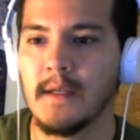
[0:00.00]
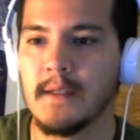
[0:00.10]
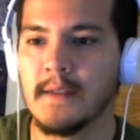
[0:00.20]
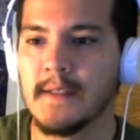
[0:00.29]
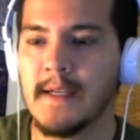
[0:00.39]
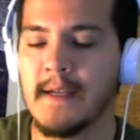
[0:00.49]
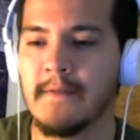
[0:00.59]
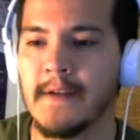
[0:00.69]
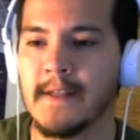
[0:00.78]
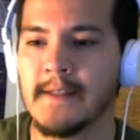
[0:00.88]
Send a
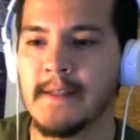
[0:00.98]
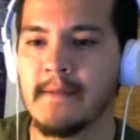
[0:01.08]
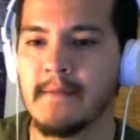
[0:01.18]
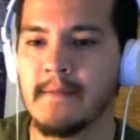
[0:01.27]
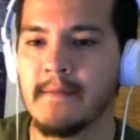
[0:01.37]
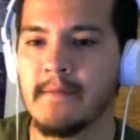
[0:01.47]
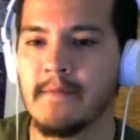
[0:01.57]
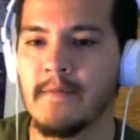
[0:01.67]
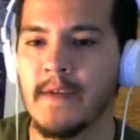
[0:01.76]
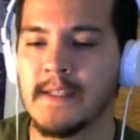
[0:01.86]
Fuzzy.
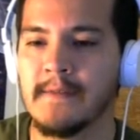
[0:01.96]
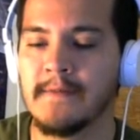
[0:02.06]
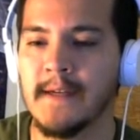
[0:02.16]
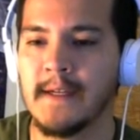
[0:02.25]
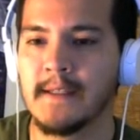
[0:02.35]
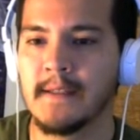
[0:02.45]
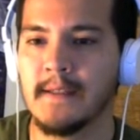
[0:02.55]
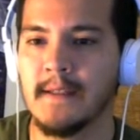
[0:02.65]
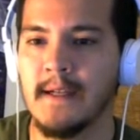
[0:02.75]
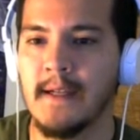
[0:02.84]
Fuzzy effect
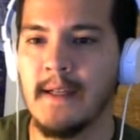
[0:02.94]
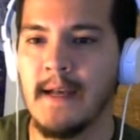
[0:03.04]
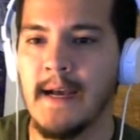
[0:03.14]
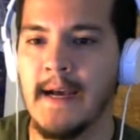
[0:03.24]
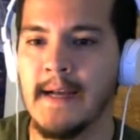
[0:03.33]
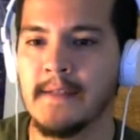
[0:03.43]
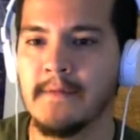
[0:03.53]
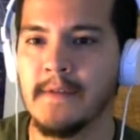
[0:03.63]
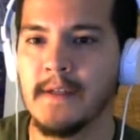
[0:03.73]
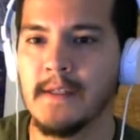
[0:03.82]
adds a
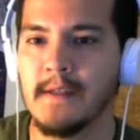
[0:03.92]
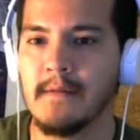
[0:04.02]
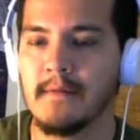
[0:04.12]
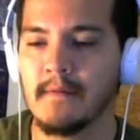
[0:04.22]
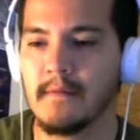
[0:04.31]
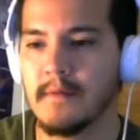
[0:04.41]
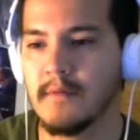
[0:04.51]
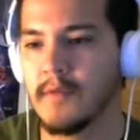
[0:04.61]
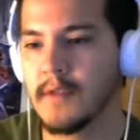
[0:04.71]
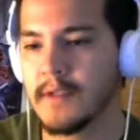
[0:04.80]
Fuzzy.
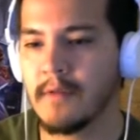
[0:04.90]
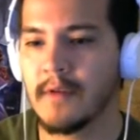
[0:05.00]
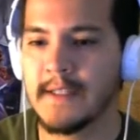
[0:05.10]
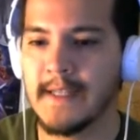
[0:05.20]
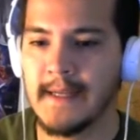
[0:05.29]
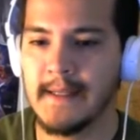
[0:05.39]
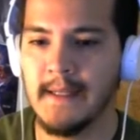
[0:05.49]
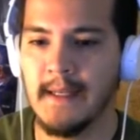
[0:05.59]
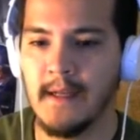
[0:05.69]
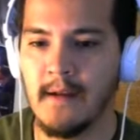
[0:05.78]
We're so we're deck
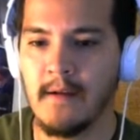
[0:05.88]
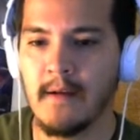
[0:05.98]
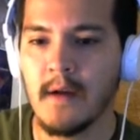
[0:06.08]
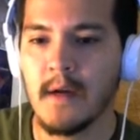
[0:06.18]
thinning here.